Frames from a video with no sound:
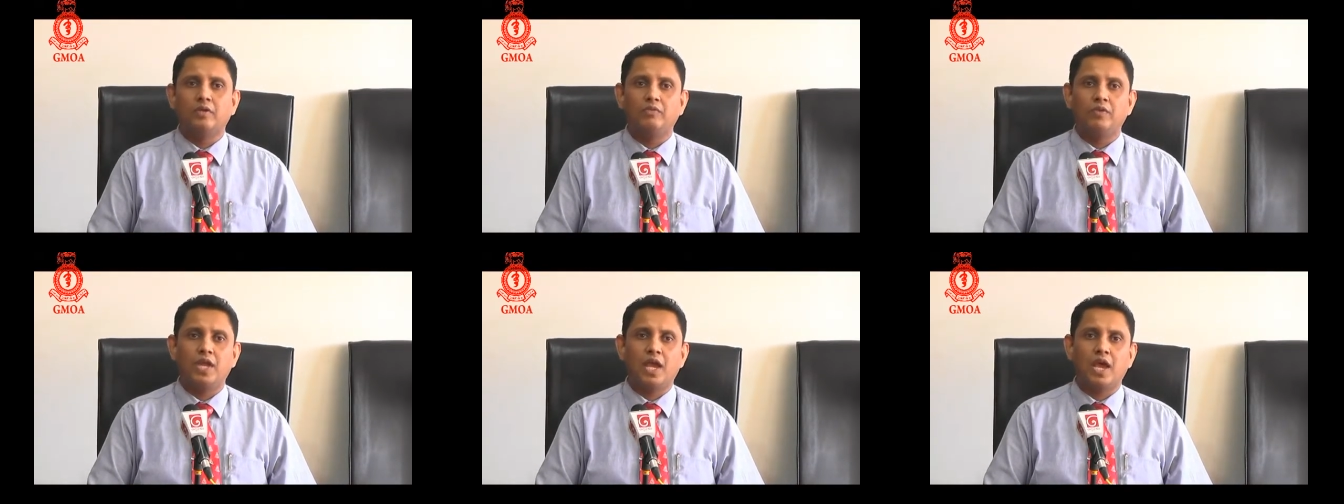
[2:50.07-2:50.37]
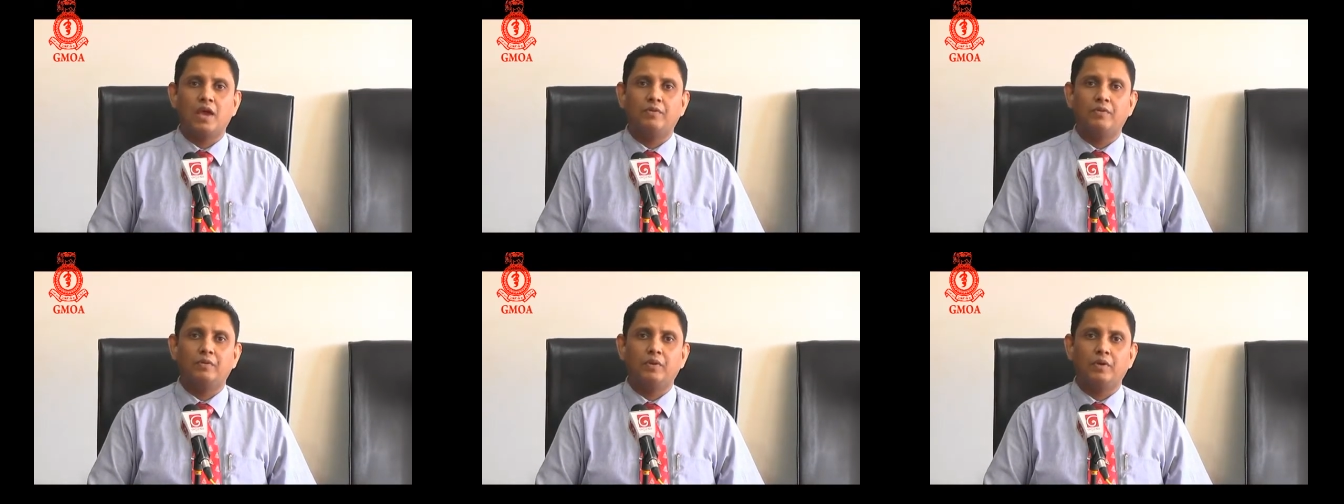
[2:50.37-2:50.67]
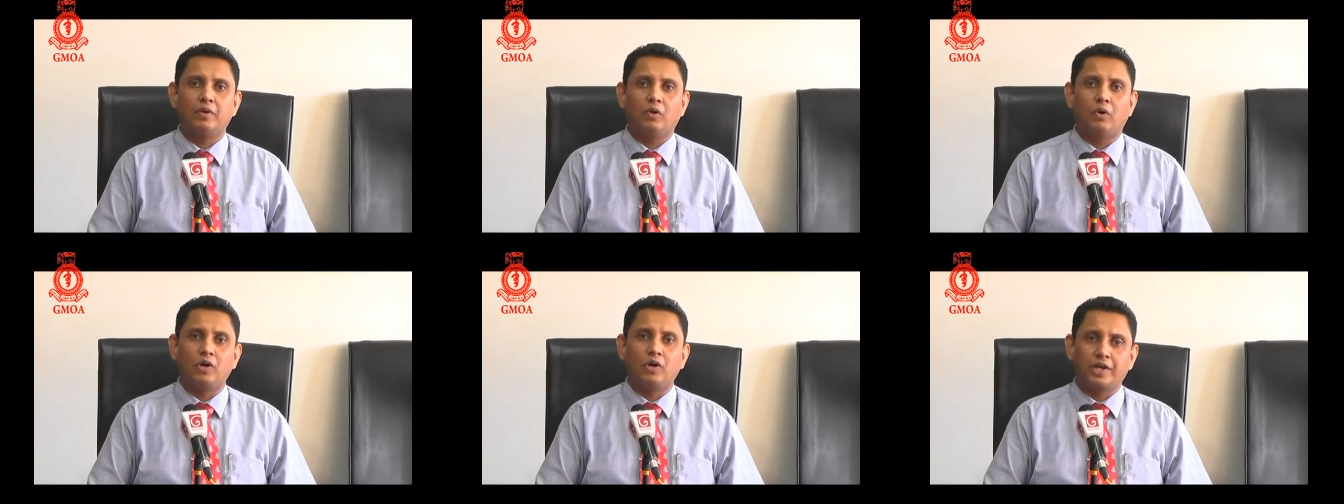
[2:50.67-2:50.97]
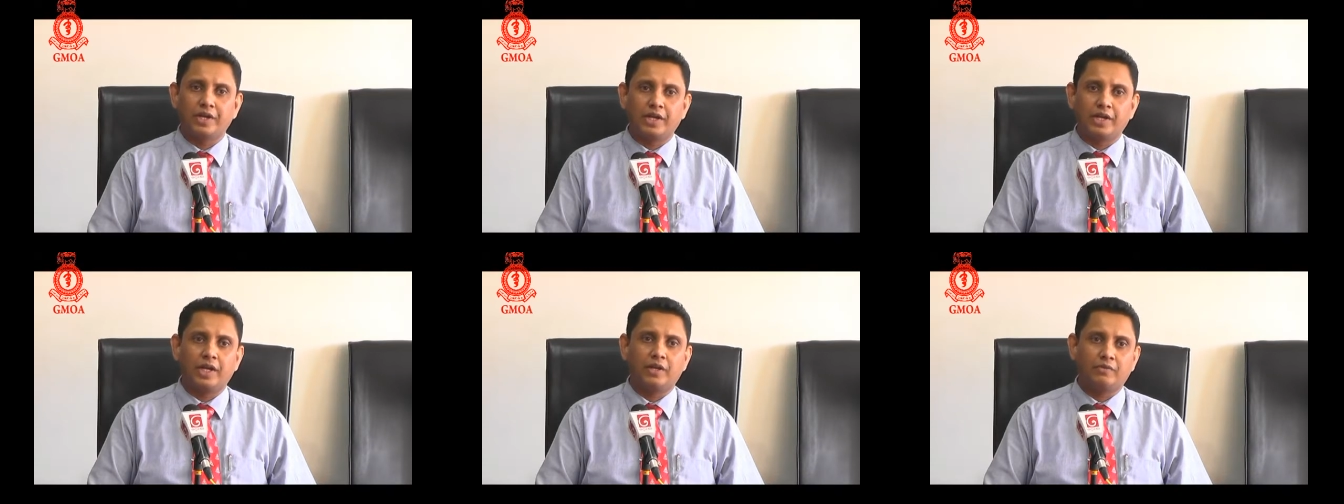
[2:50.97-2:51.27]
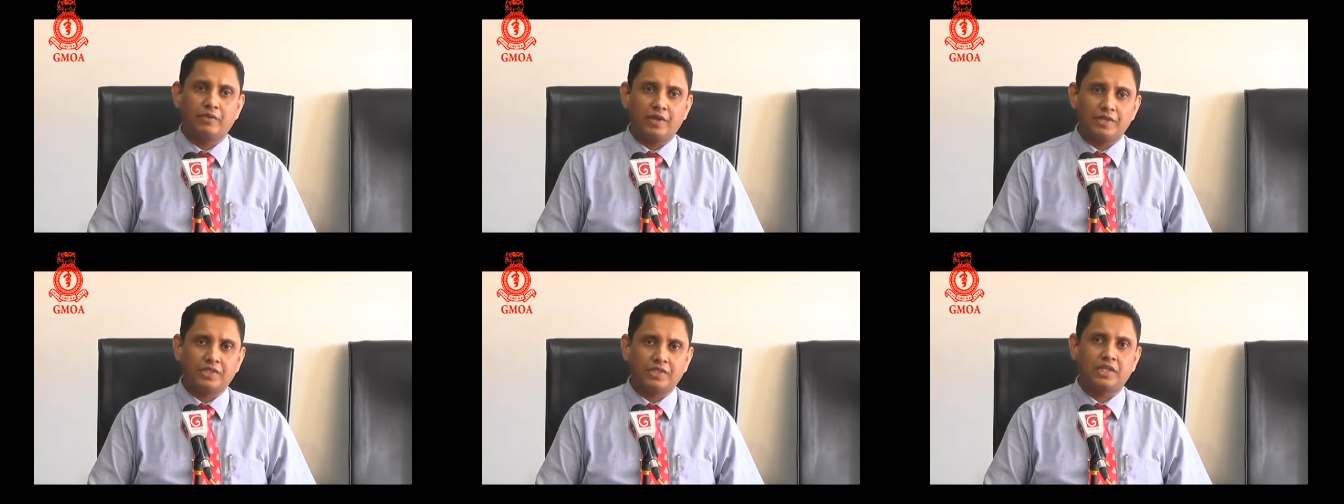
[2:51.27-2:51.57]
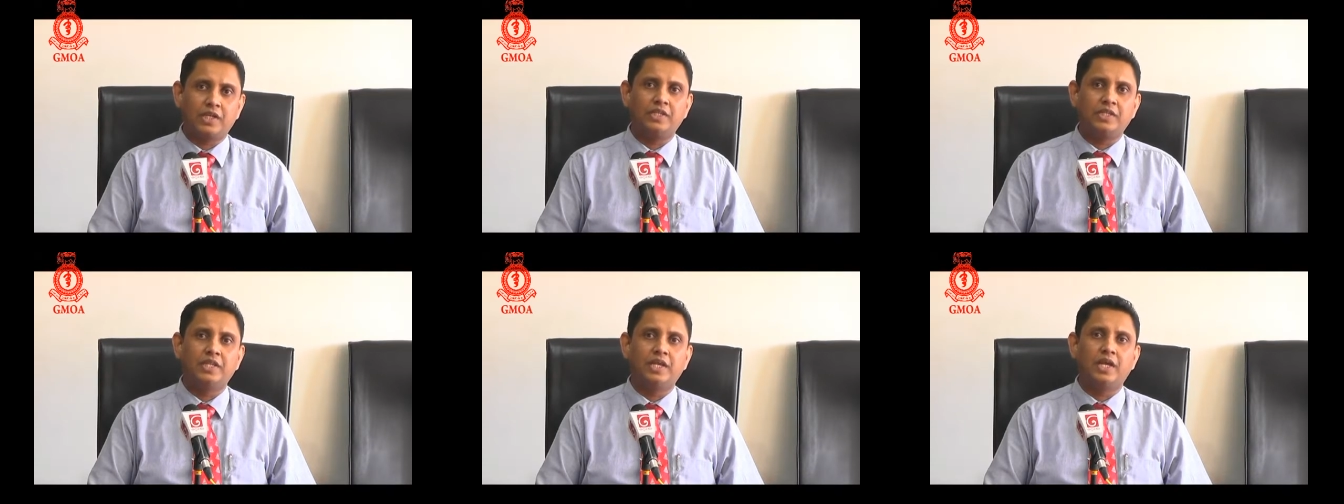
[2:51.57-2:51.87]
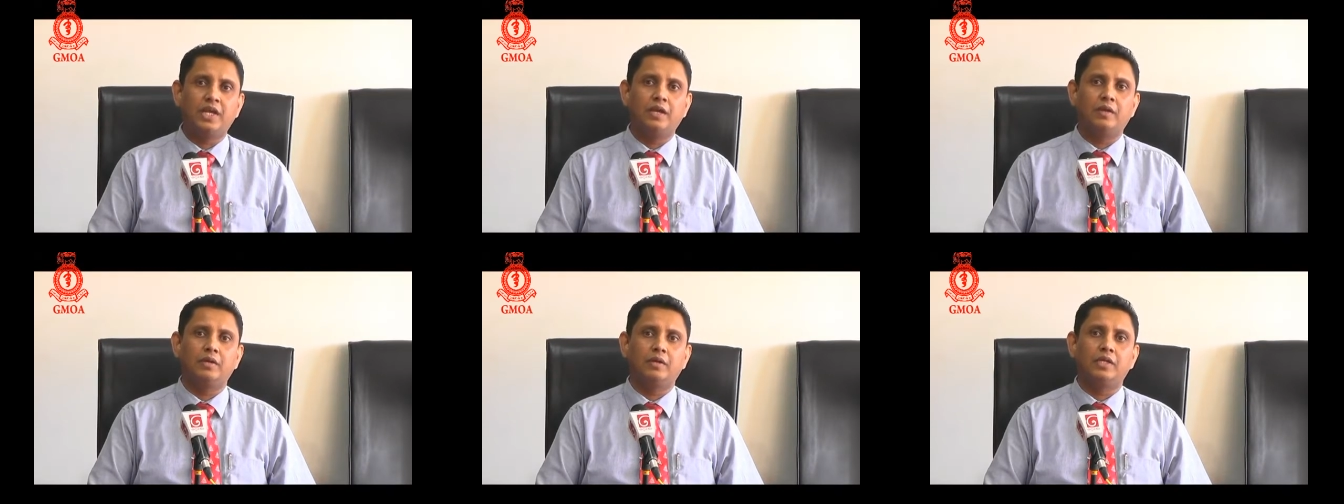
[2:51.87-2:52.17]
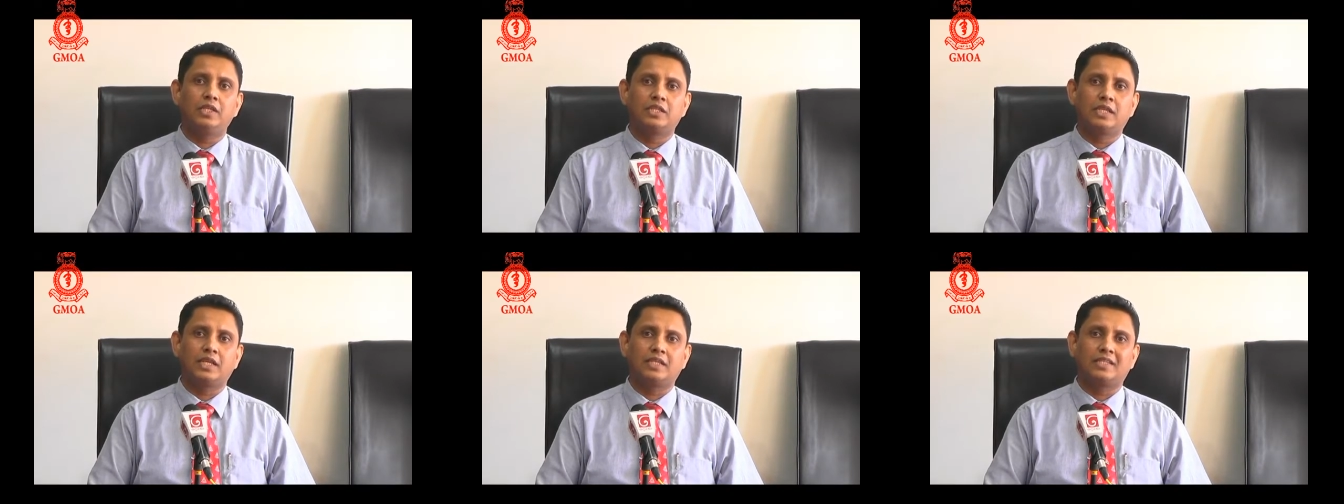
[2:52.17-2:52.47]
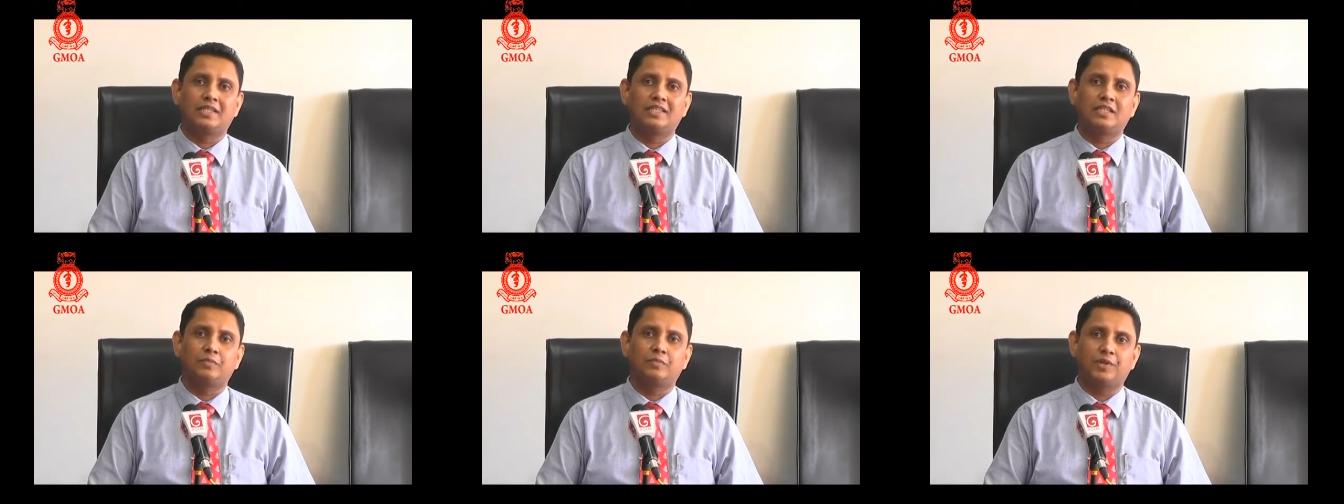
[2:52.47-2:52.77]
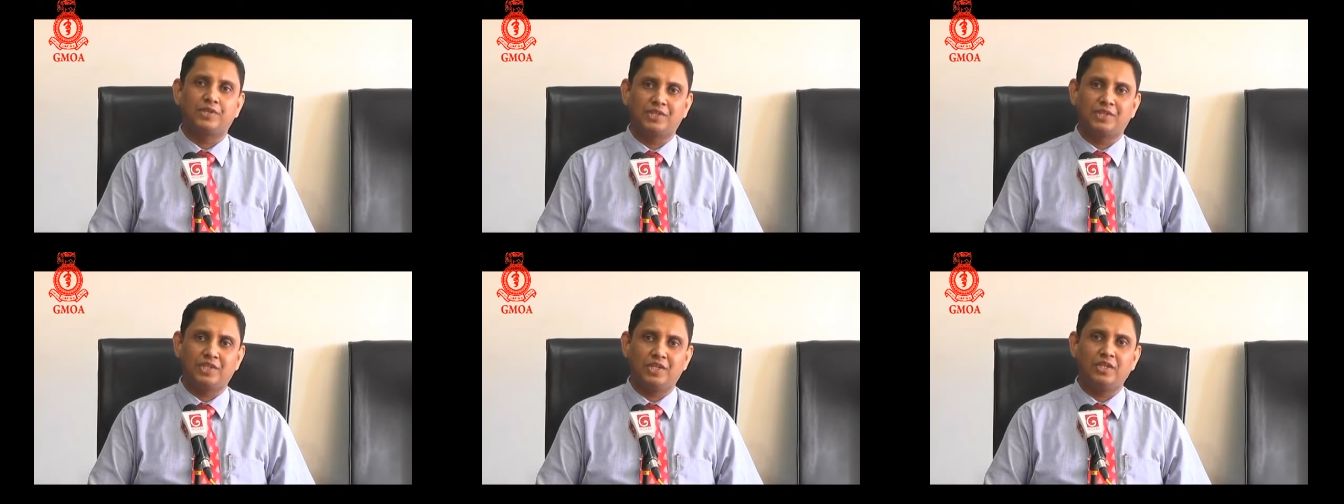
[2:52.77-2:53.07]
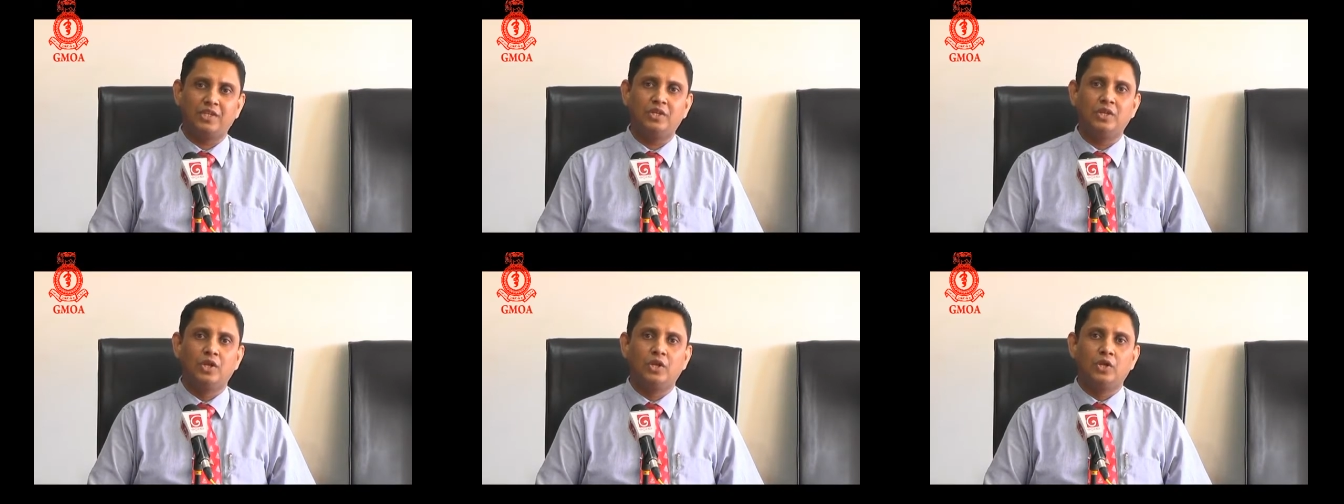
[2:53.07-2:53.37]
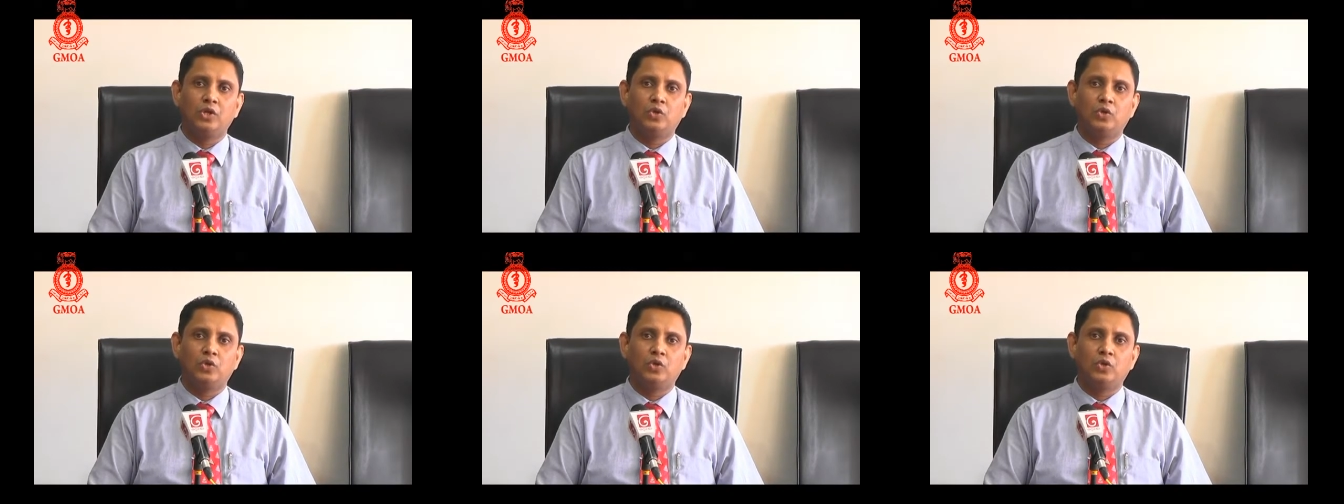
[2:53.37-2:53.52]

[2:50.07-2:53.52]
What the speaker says: we have already requested His Excellency President